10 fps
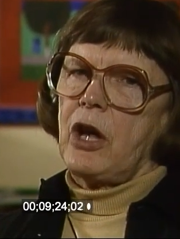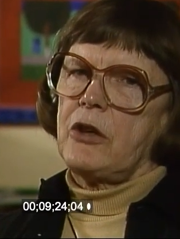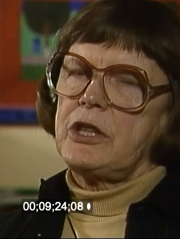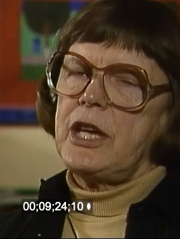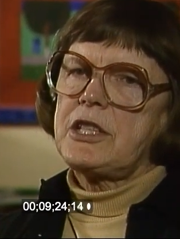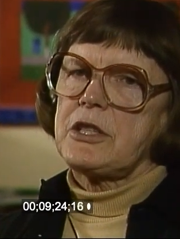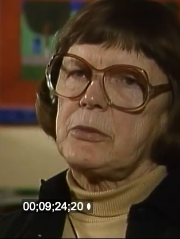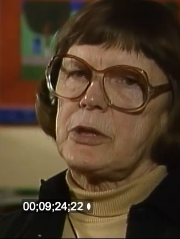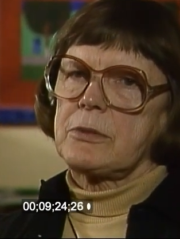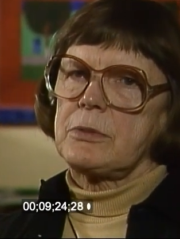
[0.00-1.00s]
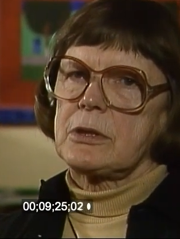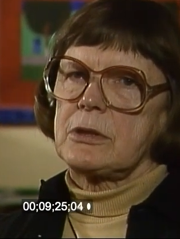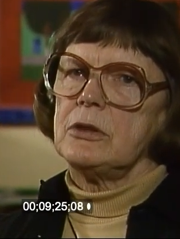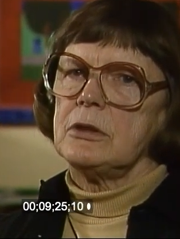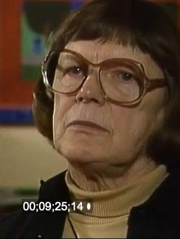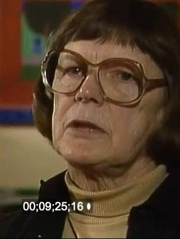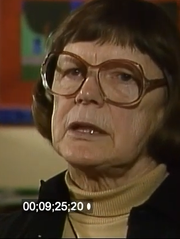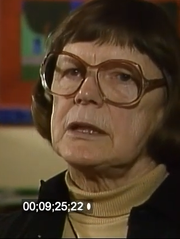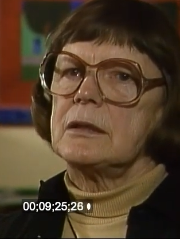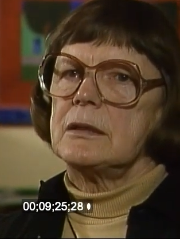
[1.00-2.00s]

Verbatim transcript: a, a theatre which was normally,